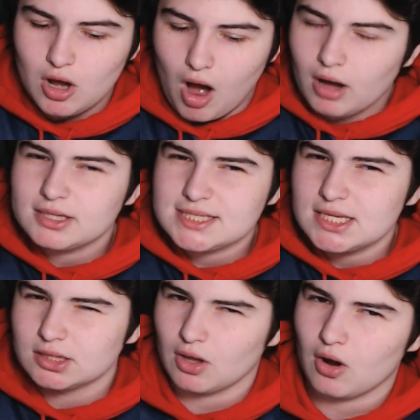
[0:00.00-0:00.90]
honestly,
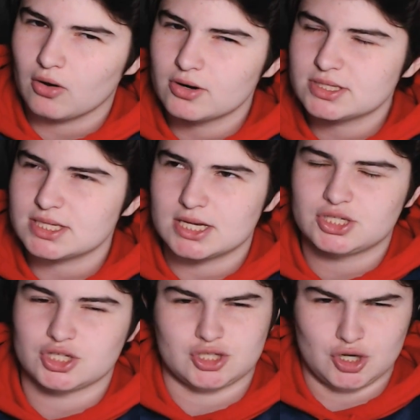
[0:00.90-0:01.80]
Lars is
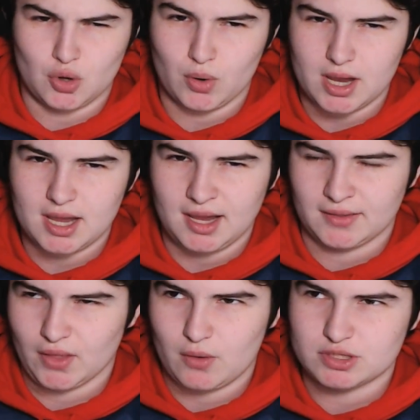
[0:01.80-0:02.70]
just annoying
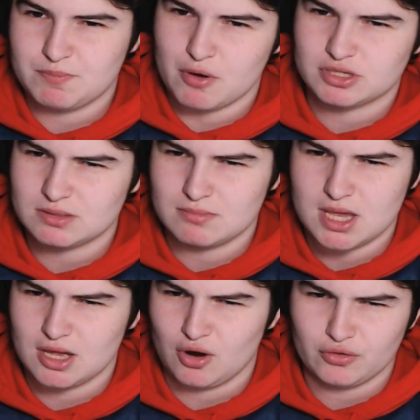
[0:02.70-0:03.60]
and like was posting
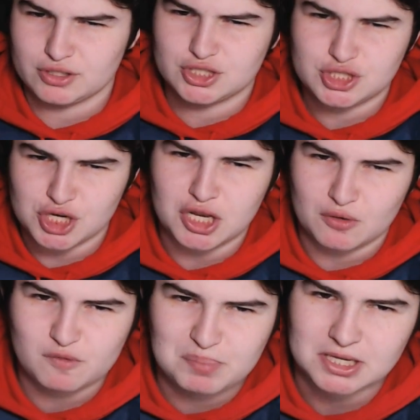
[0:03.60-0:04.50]
me and all this shit and it
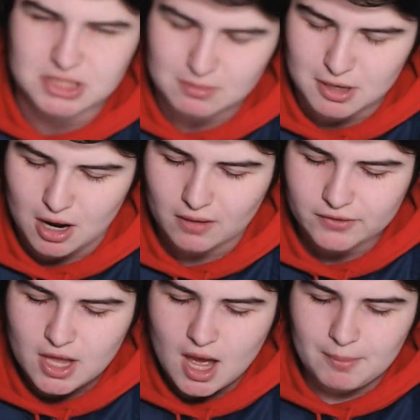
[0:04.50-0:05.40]
was pissing me off,
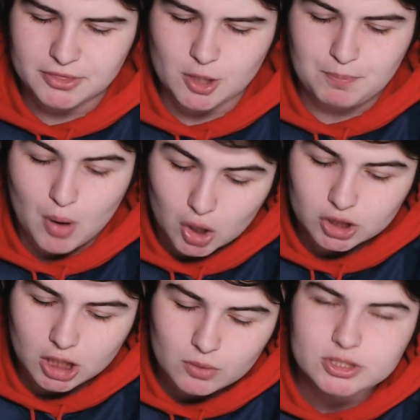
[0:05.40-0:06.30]
but their
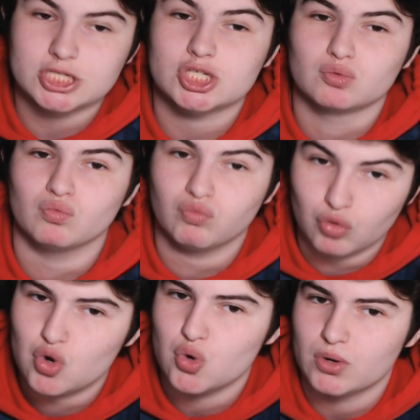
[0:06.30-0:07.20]
partner was just
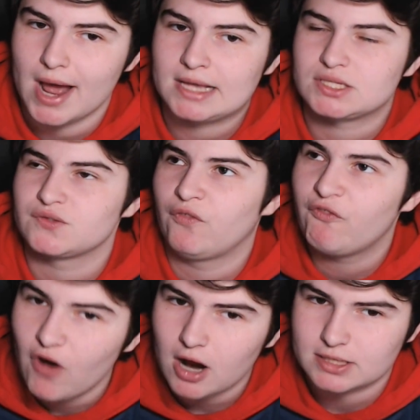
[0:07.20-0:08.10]
rude as
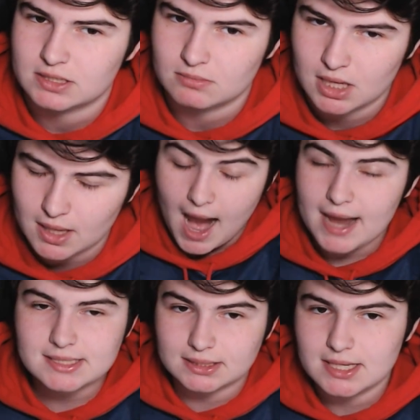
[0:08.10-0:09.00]
fuck to me. Like, I
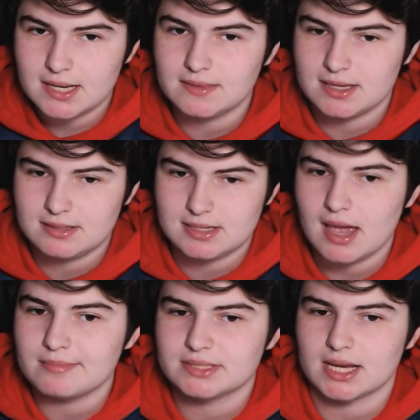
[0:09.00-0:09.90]
deleted the
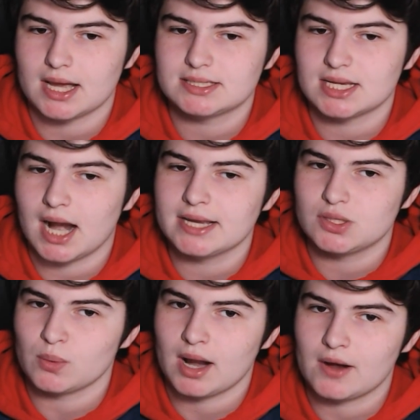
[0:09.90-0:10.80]
DMs. Like I said, I
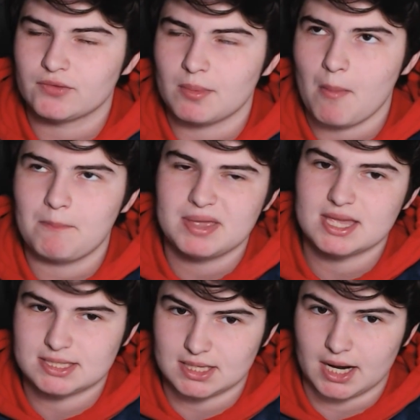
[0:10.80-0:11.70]
don't have them. I'm
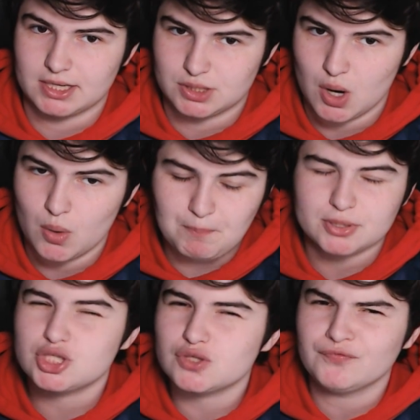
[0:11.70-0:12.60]
pissed that I don't, but
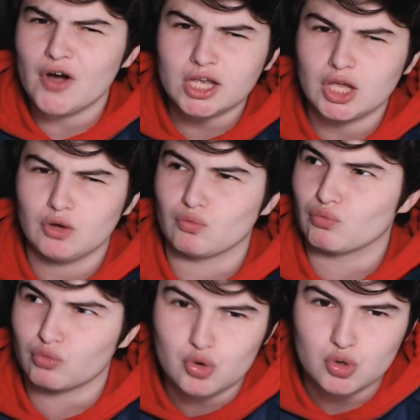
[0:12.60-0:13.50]
just
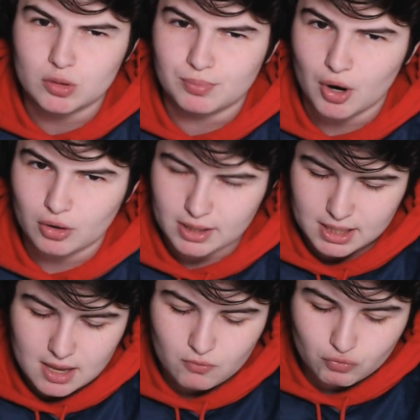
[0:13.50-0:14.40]
fucking rude, bro. Like,
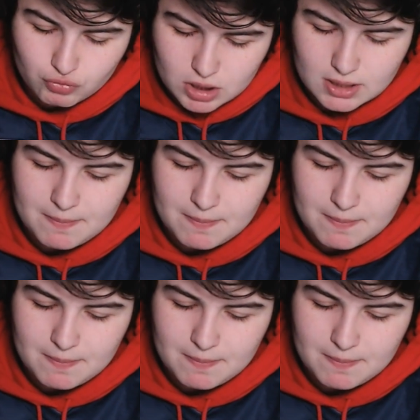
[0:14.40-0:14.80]
it really